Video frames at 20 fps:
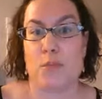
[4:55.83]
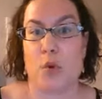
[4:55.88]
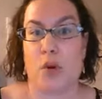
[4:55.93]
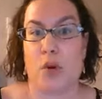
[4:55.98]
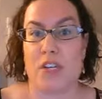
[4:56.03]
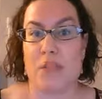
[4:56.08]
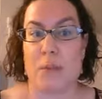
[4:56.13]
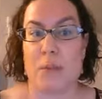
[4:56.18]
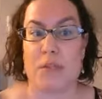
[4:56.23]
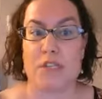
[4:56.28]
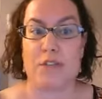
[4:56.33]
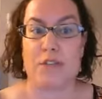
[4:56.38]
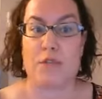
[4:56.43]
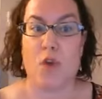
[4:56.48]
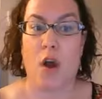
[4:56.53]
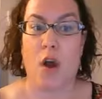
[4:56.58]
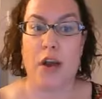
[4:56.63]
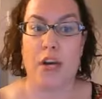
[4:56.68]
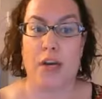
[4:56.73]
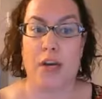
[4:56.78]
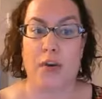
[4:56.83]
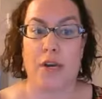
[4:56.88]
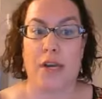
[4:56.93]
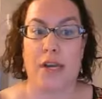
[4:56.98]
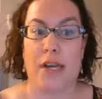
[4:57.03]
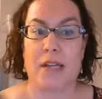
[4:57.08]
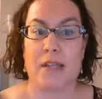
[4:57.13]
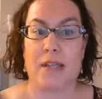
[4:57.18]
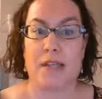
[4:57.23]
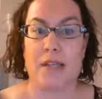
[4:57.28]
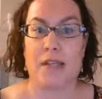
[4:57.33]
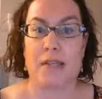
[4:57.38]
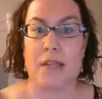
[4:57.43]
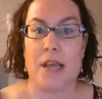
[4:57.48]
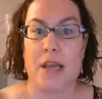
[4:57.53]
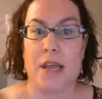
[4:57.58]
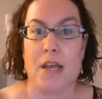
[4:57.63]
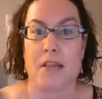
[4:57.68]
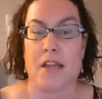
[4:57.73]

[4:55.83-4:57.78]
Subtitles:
more expensive raw ingredients,